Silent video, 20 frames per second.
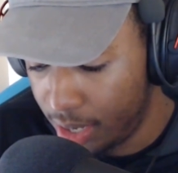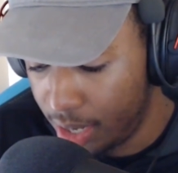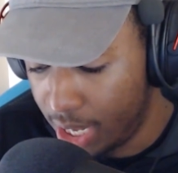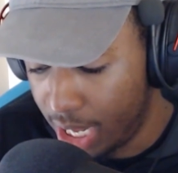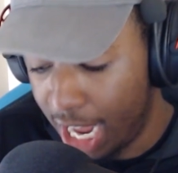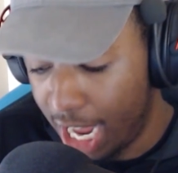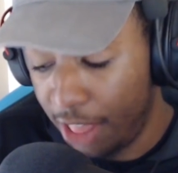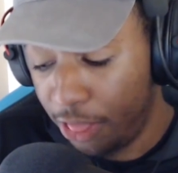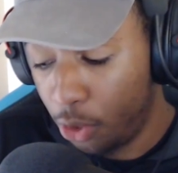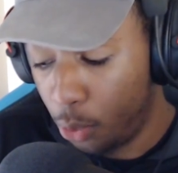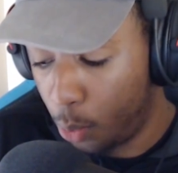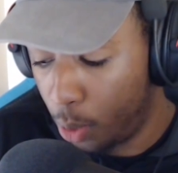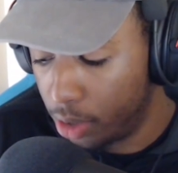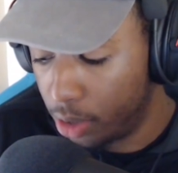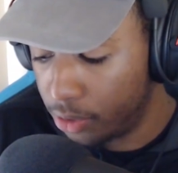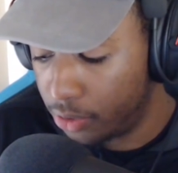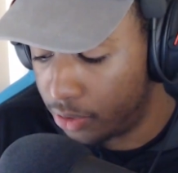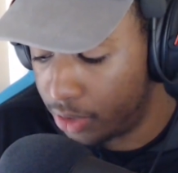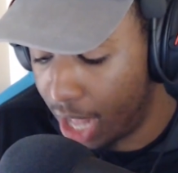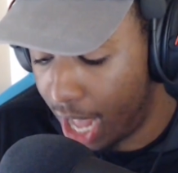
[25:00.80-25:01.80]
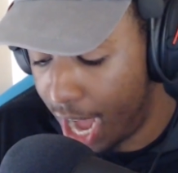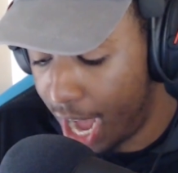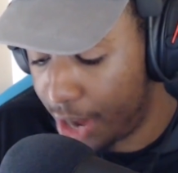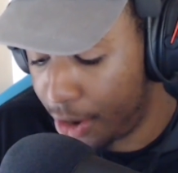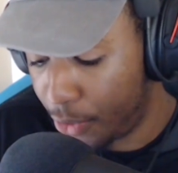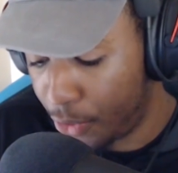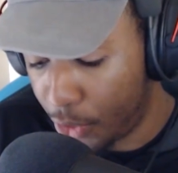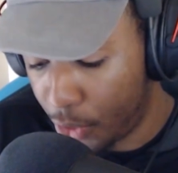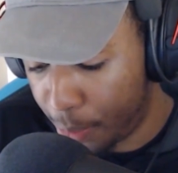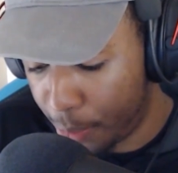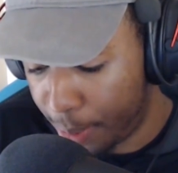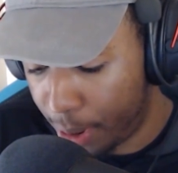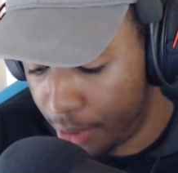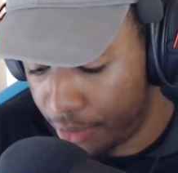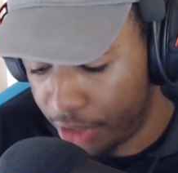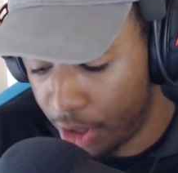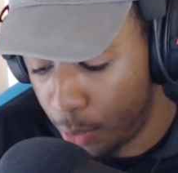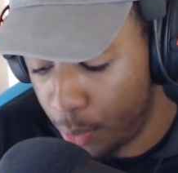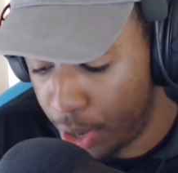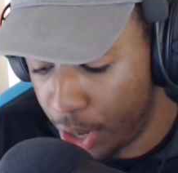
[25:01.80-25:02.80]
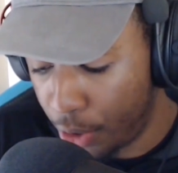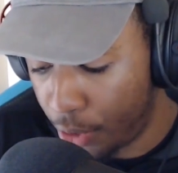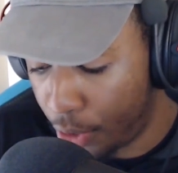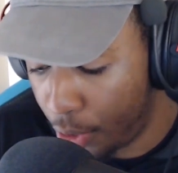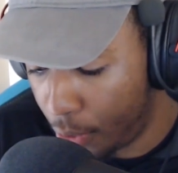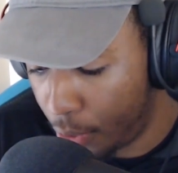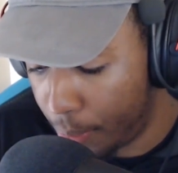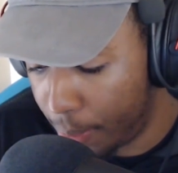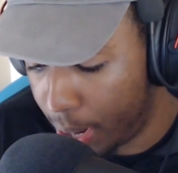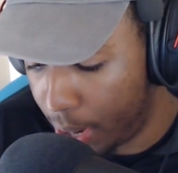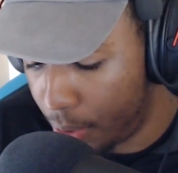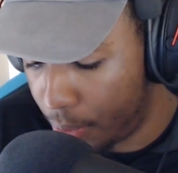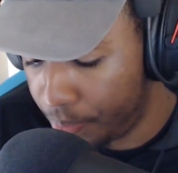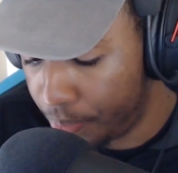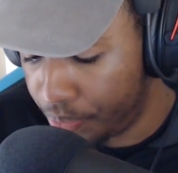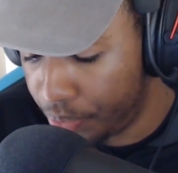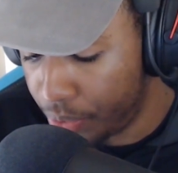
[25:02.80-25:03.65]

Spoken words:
in the works that I don't know about, that we don't know about,